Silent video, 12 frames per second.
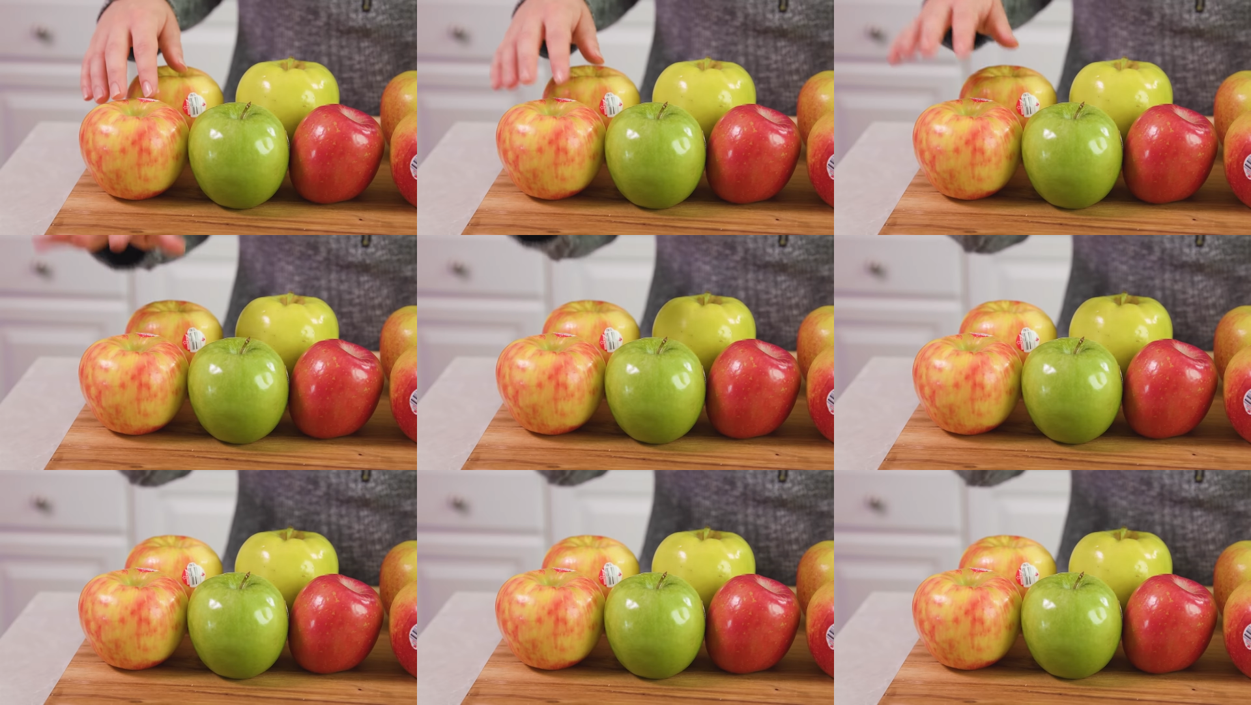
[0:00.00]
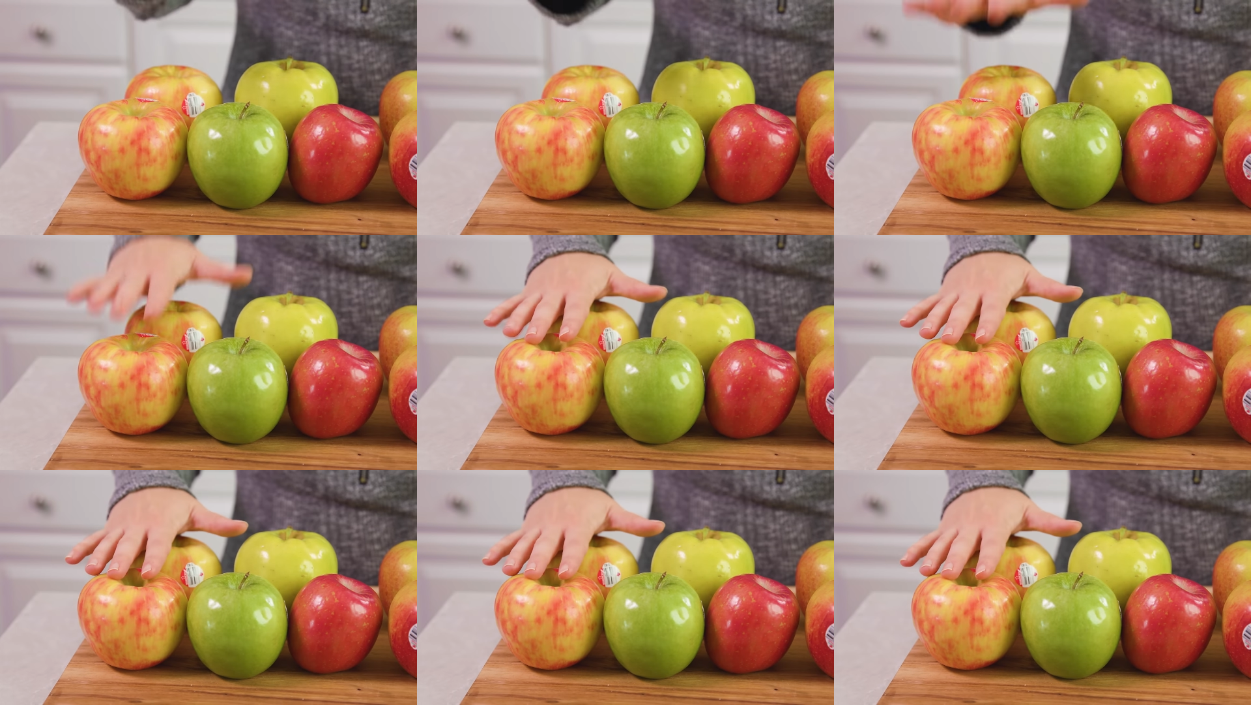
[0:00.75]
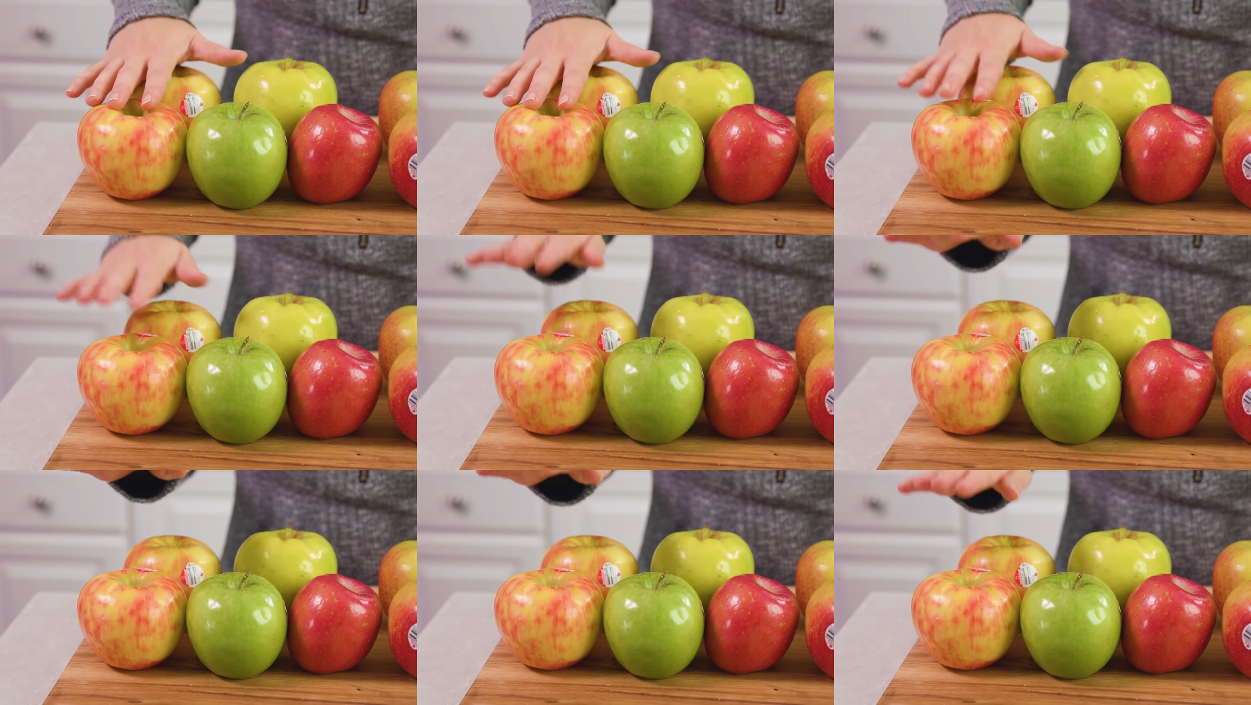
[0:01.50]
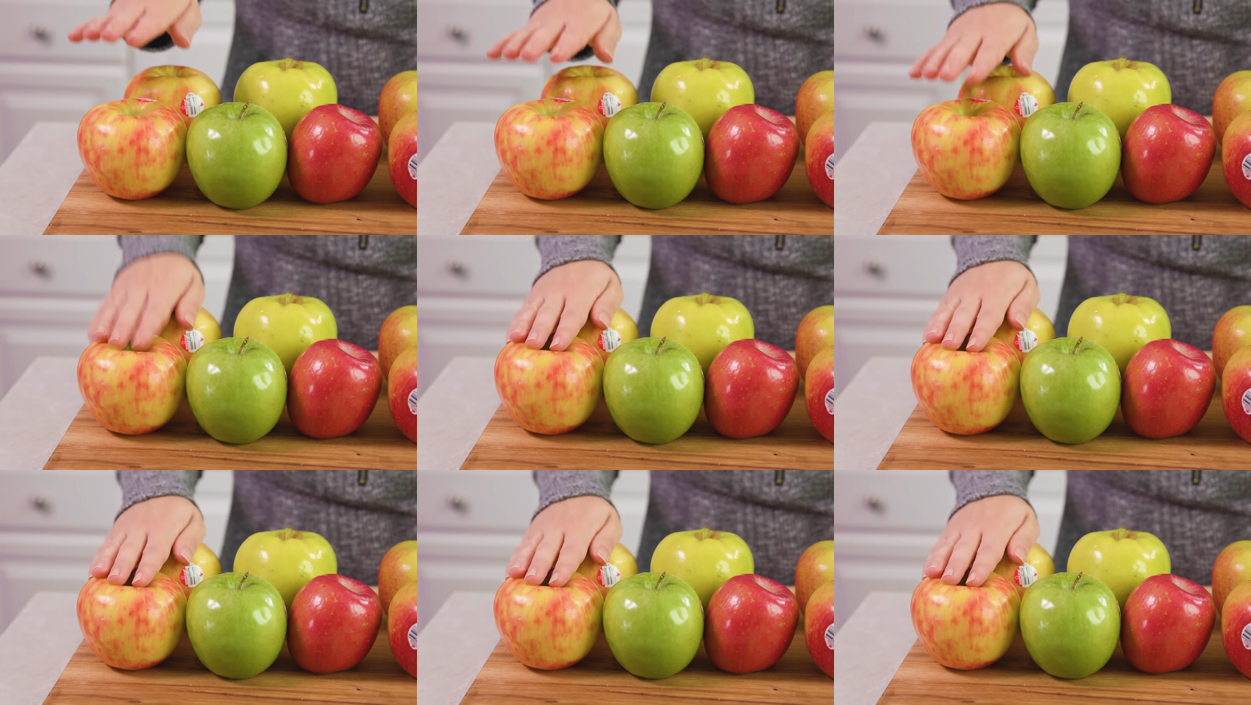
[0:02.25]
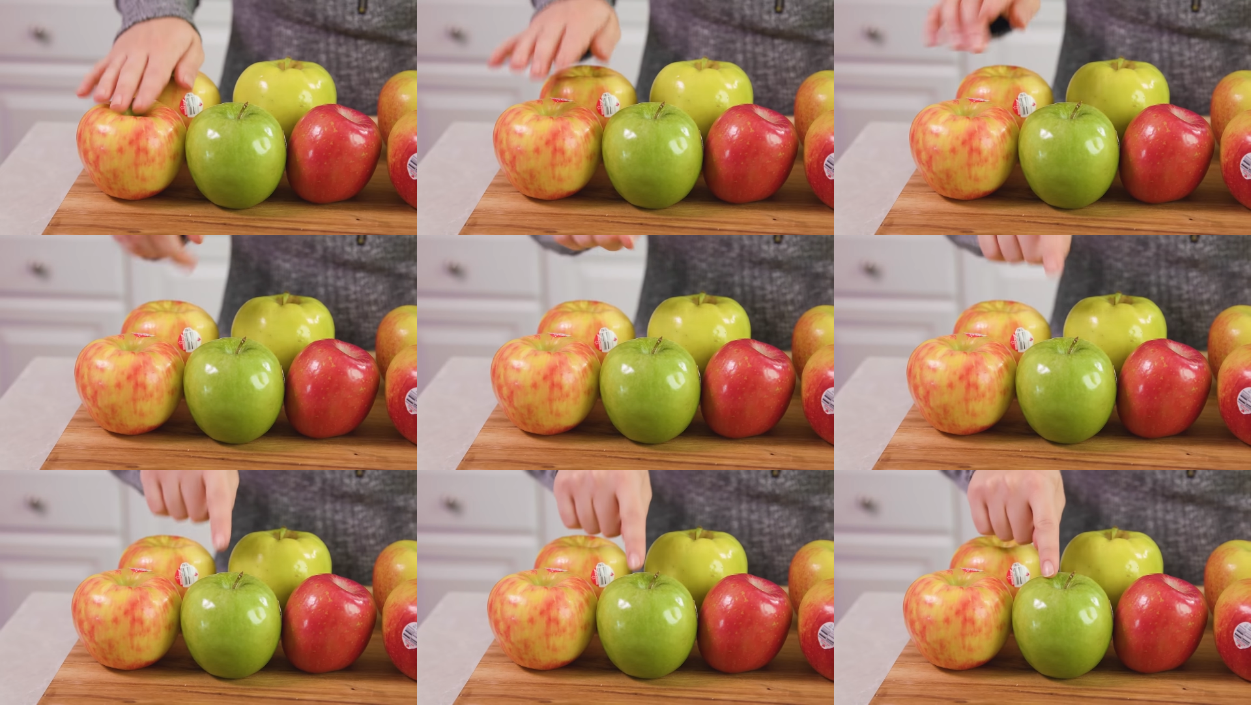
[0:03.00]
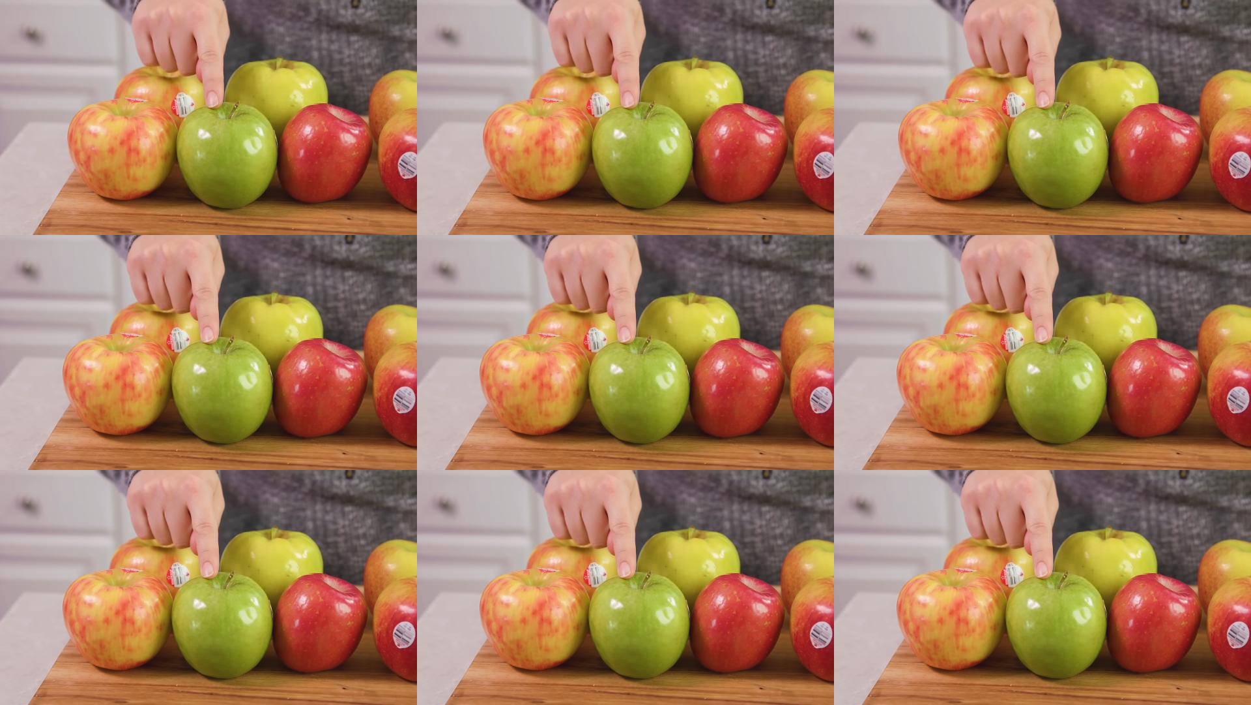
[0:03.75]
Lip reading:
No face is visible, so there are no lips to read.